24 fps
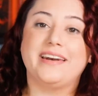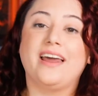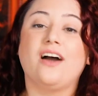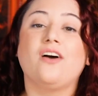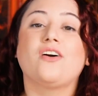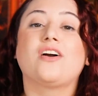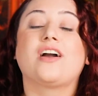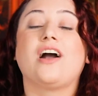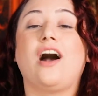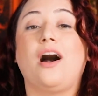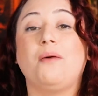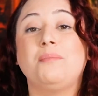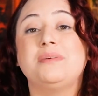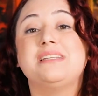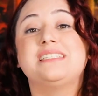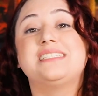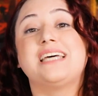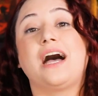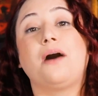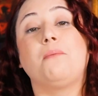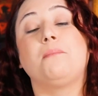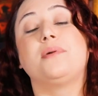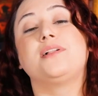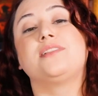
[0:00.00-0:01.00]
Now comment
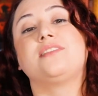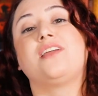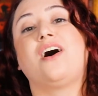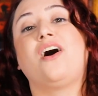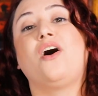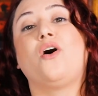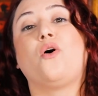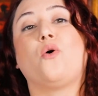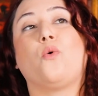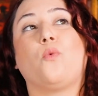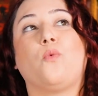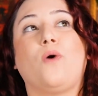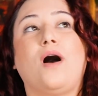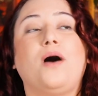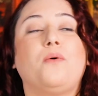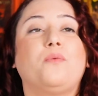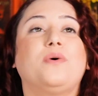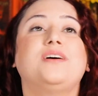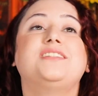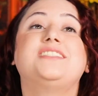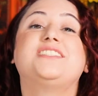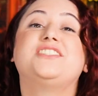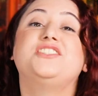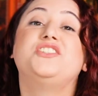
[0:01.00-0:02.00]
down below,
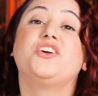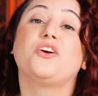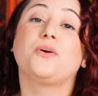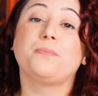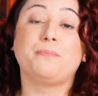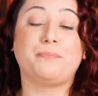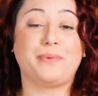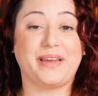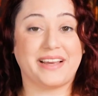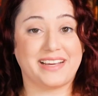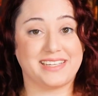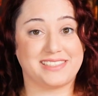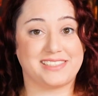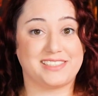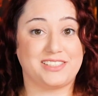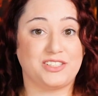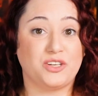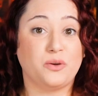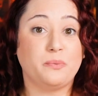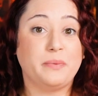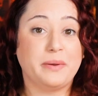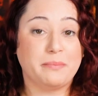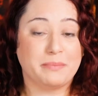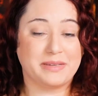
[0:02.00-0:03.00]
what was your biggest
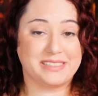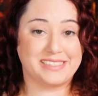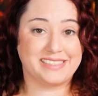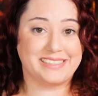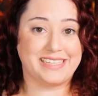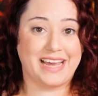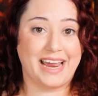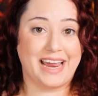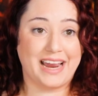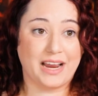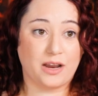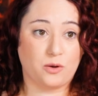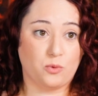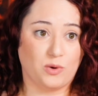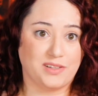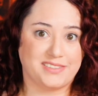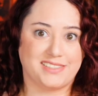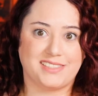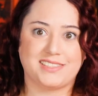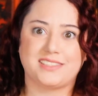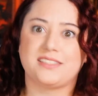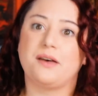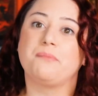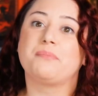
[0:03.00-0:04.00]
newbie mistake?
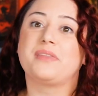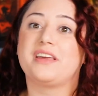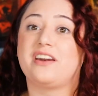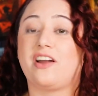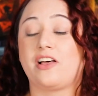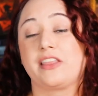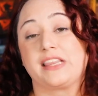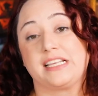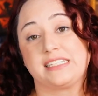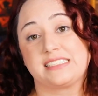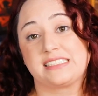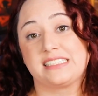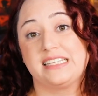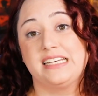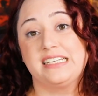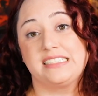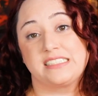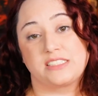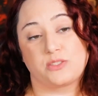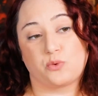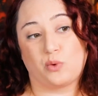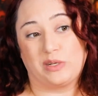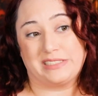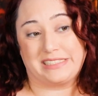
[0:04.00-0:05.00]
Was it something on this
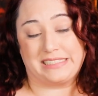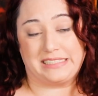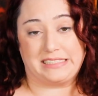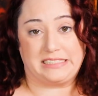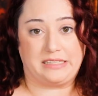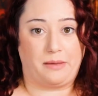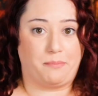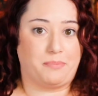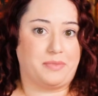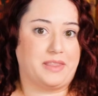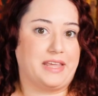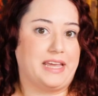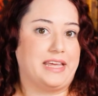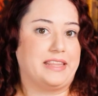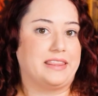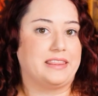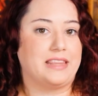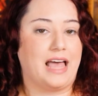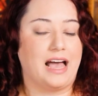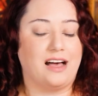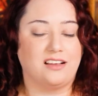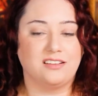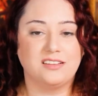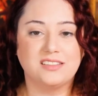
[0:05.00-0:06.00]
list? Was it
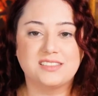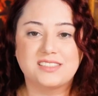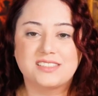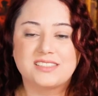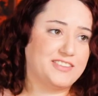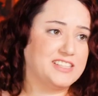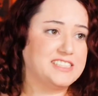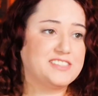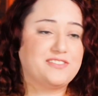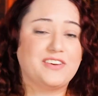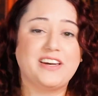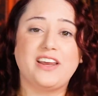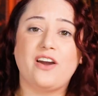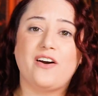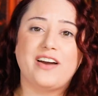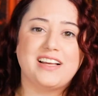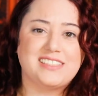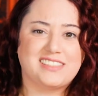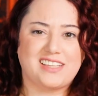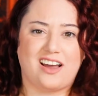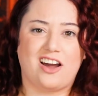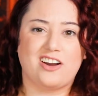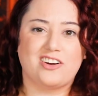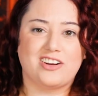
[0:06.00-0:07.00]
something else? This video
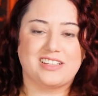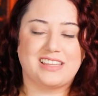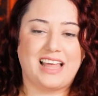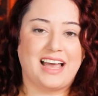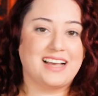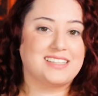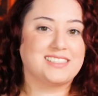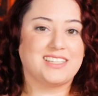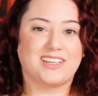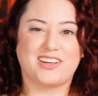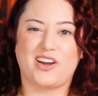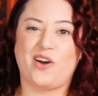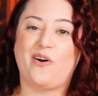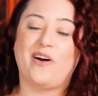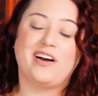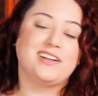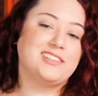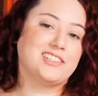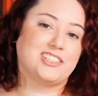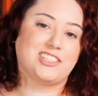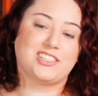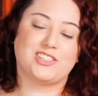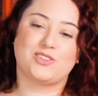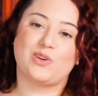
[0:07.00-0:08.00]
hits 100 likes, I'll go ahead
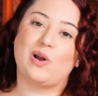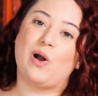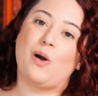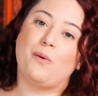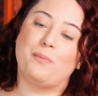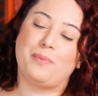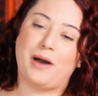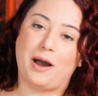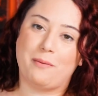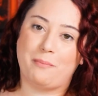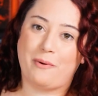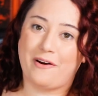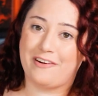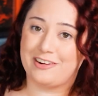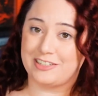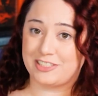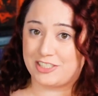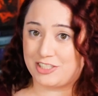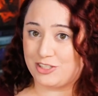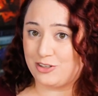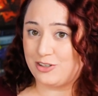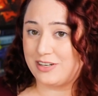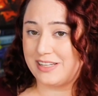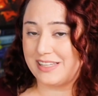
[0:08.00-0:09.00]
and just throw up a
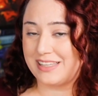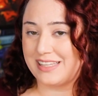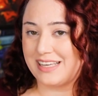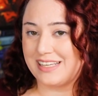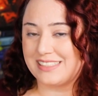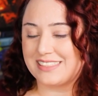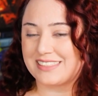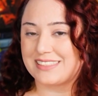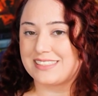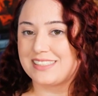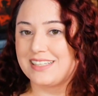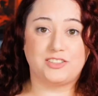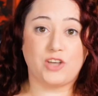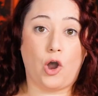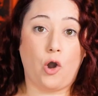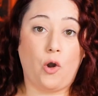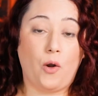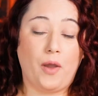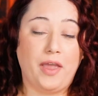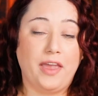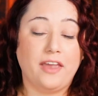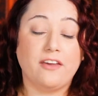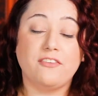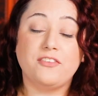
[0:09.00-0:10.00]
part two to this.
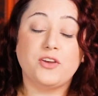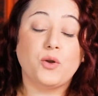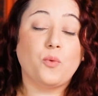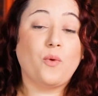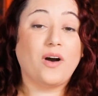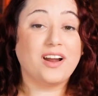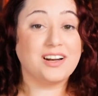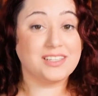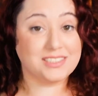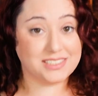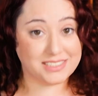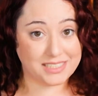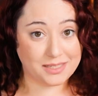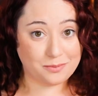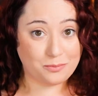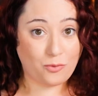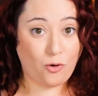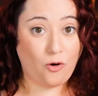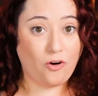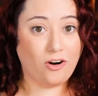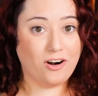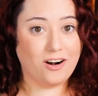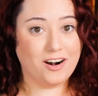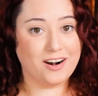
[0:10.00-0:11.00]
So if you wanna see
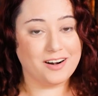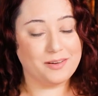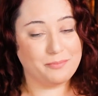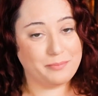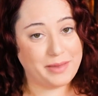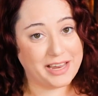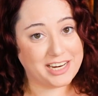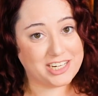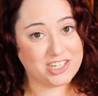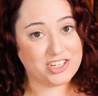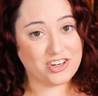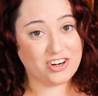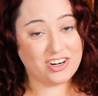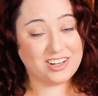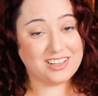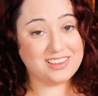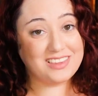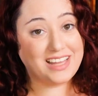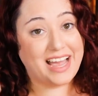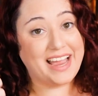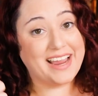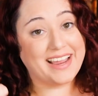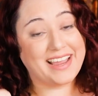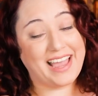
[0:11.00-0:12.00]
more, make sure to
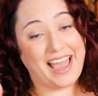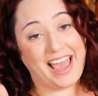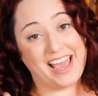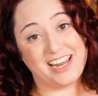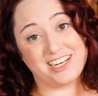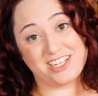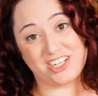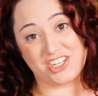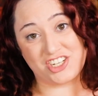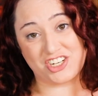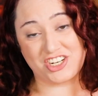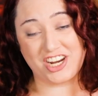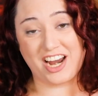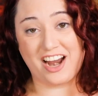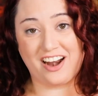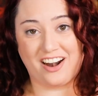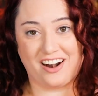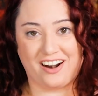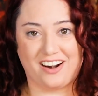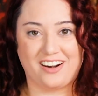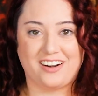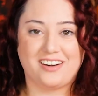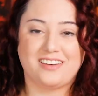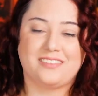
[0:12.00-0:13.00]
like and
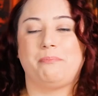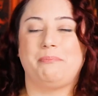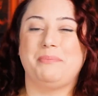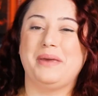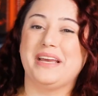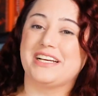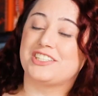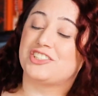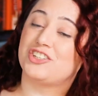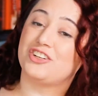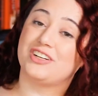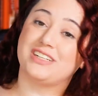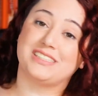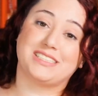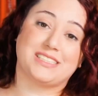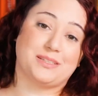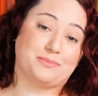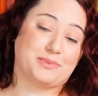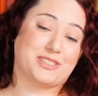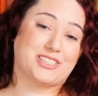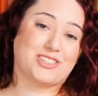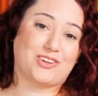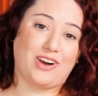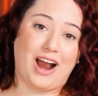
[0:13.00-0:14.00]
share. Make sure to
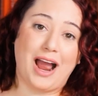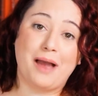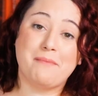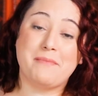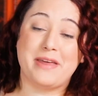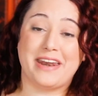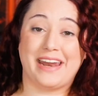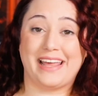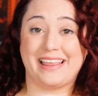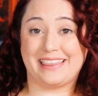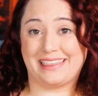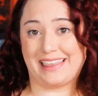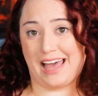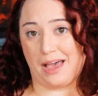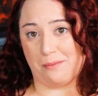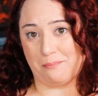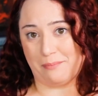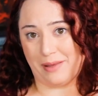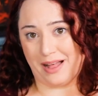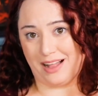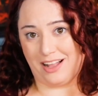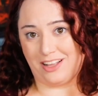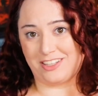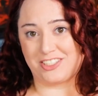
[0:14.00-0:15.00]
subscribe and hit
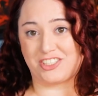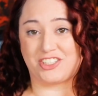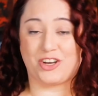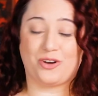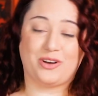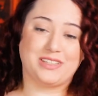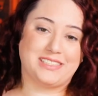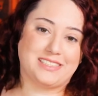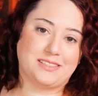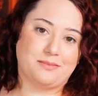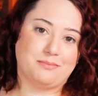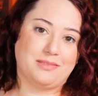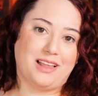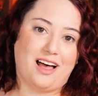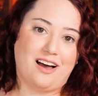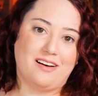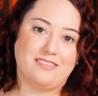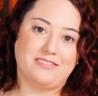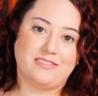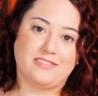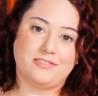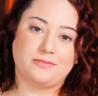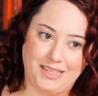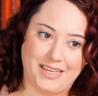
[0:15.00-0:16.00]
that bell, show us some
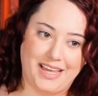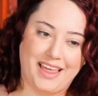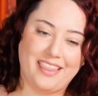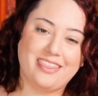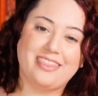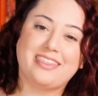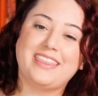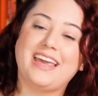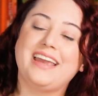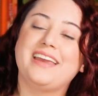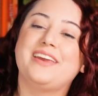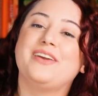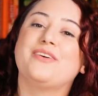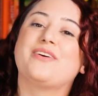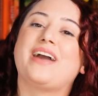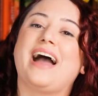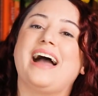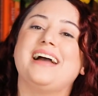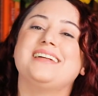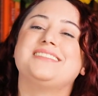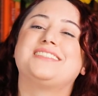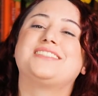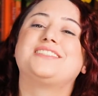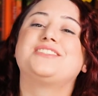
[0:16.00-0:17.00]
love. And thank you
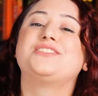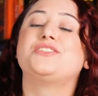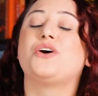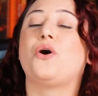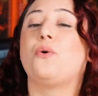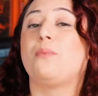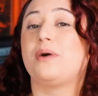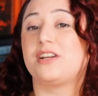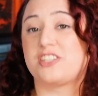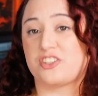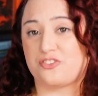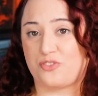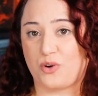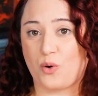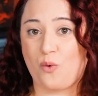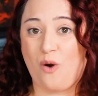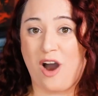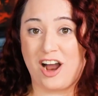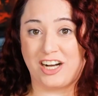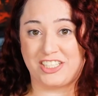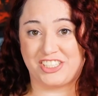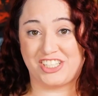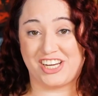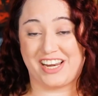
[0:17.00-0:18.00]
guys so much for
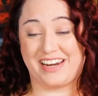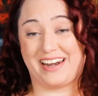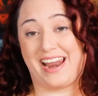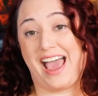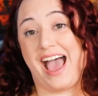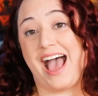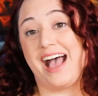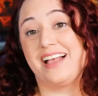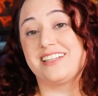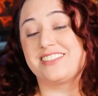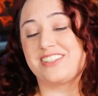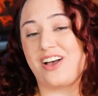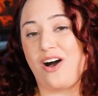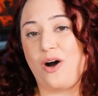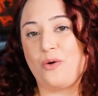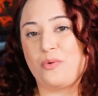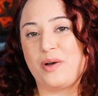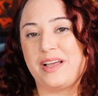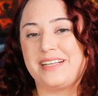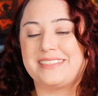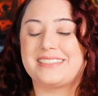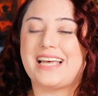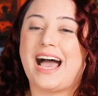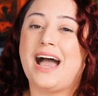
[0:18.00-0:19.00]
watching. As
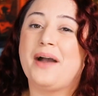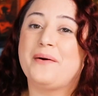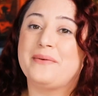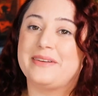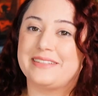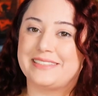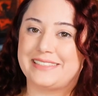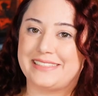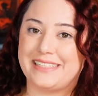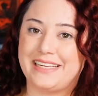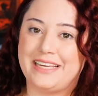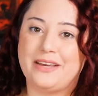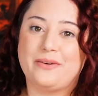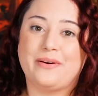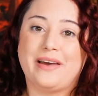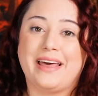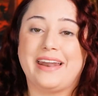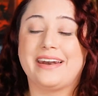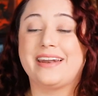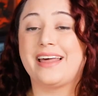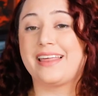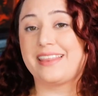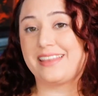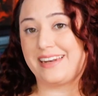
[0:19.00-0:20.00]
always, I will see you
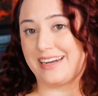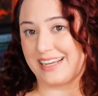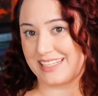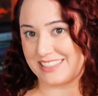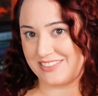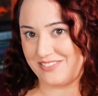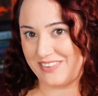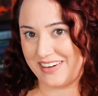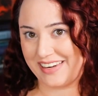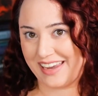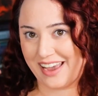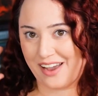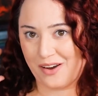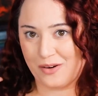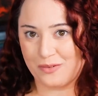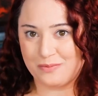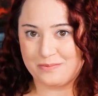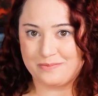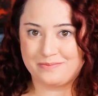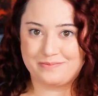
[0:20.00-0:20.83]
in the next video.